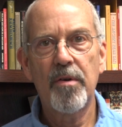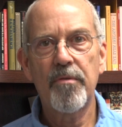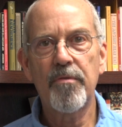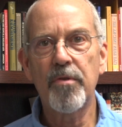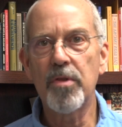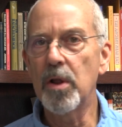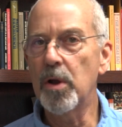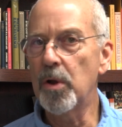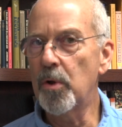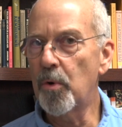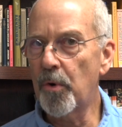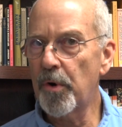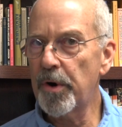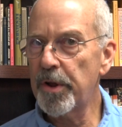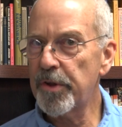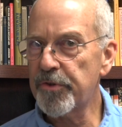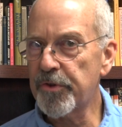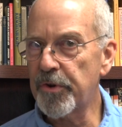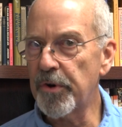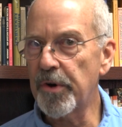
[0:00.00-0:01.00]
for the Lord
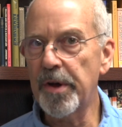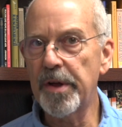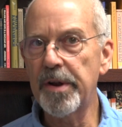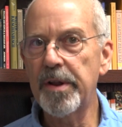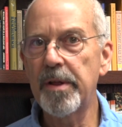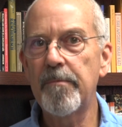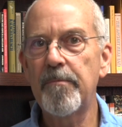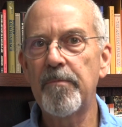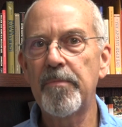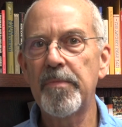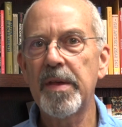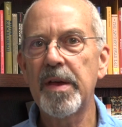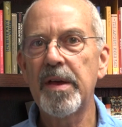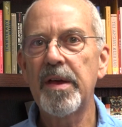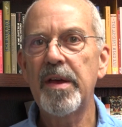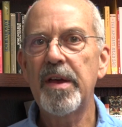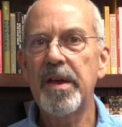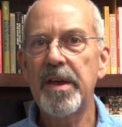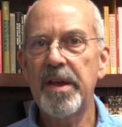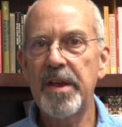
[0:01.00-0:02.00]
is good.
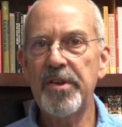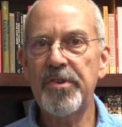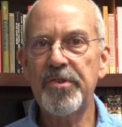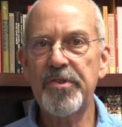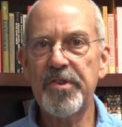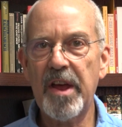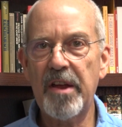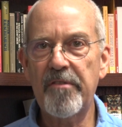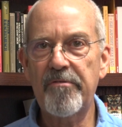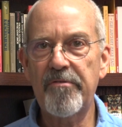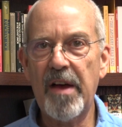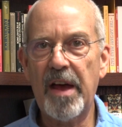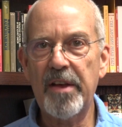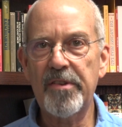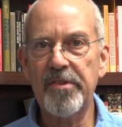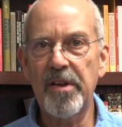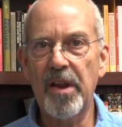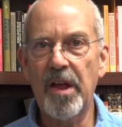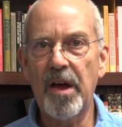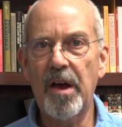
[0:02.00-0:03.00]
His
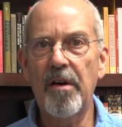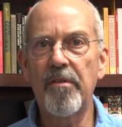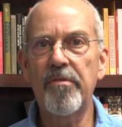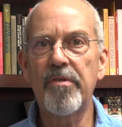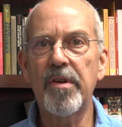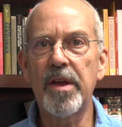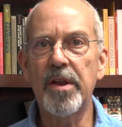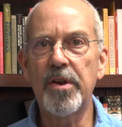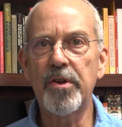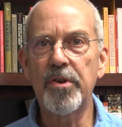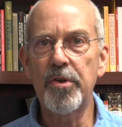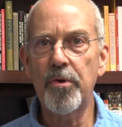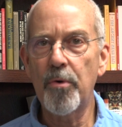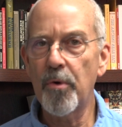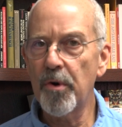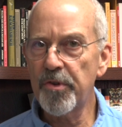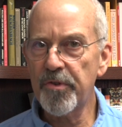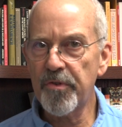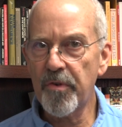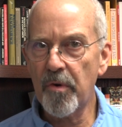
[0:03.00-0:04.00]
steadfast love
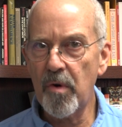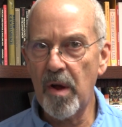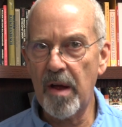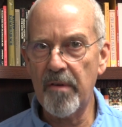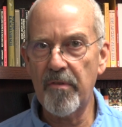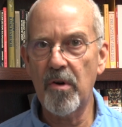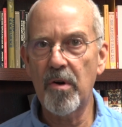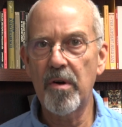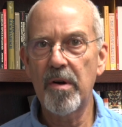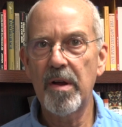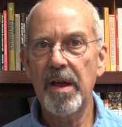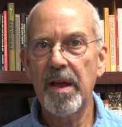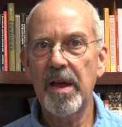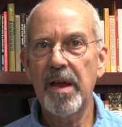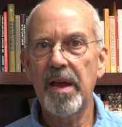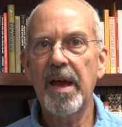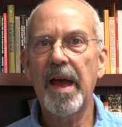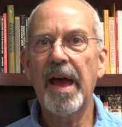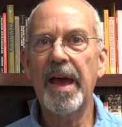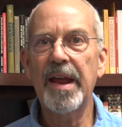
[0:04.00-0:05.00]
endures forever,
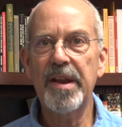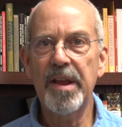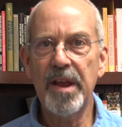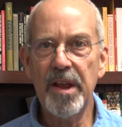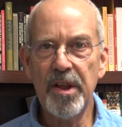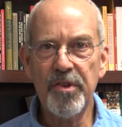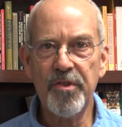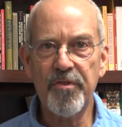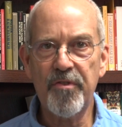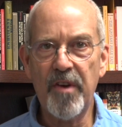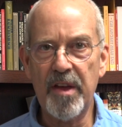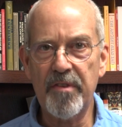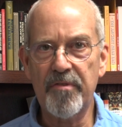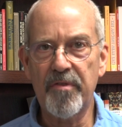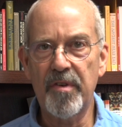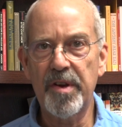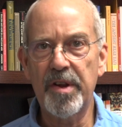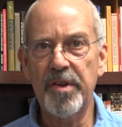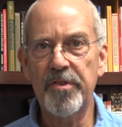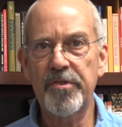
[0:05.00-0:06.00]
and his
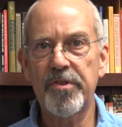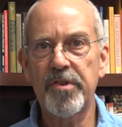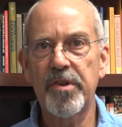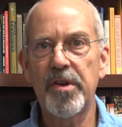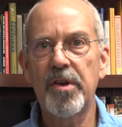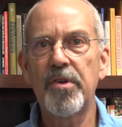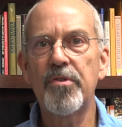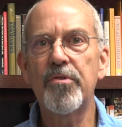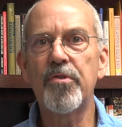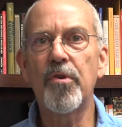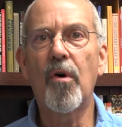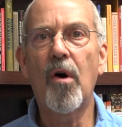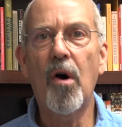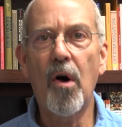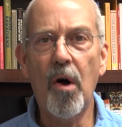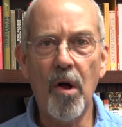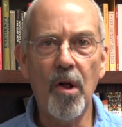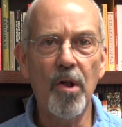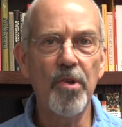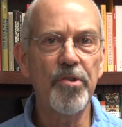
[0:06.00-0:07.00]
faithfulness to
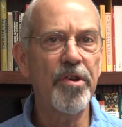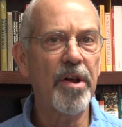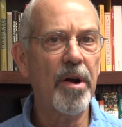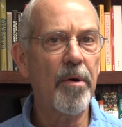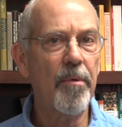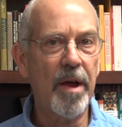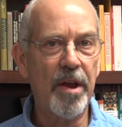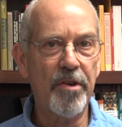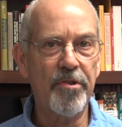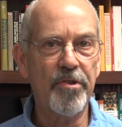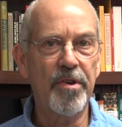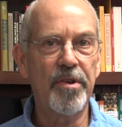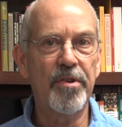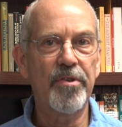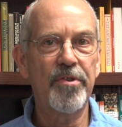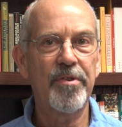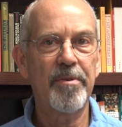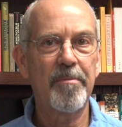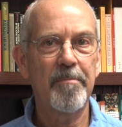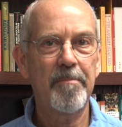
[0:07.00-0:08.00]
all
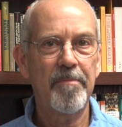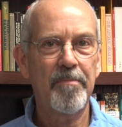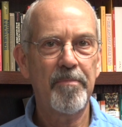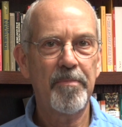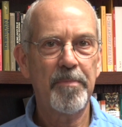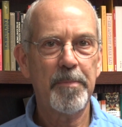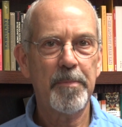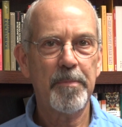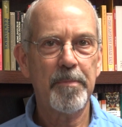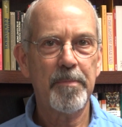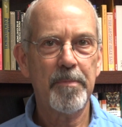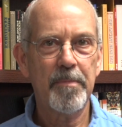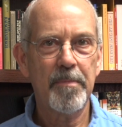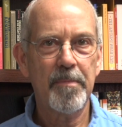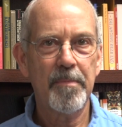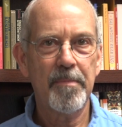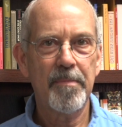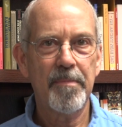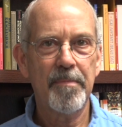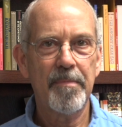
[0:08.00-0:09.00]
generations.
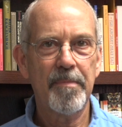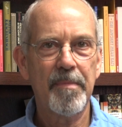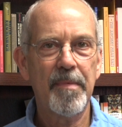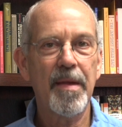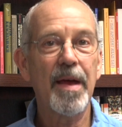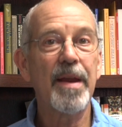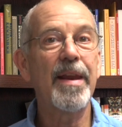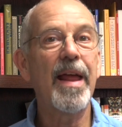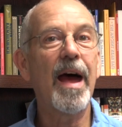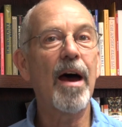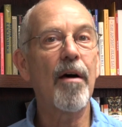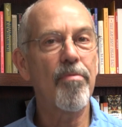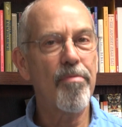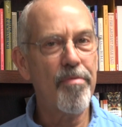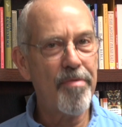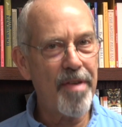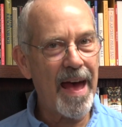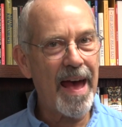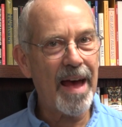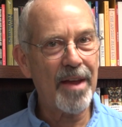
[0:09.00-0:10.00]
Now
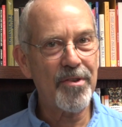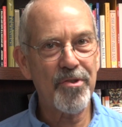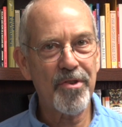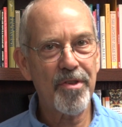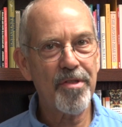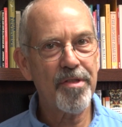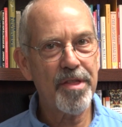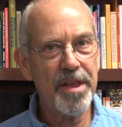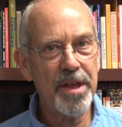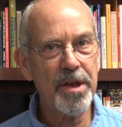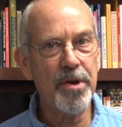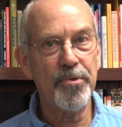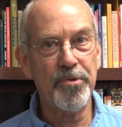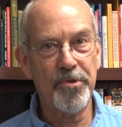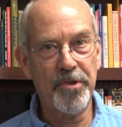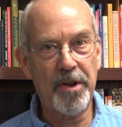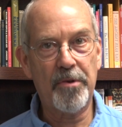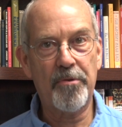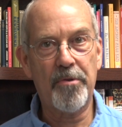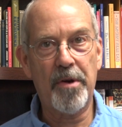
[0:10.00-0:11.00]
that's
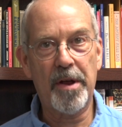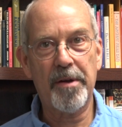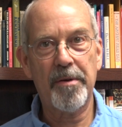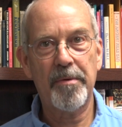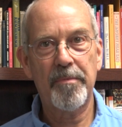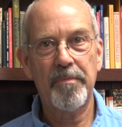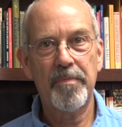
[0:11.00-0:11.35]
theocentric.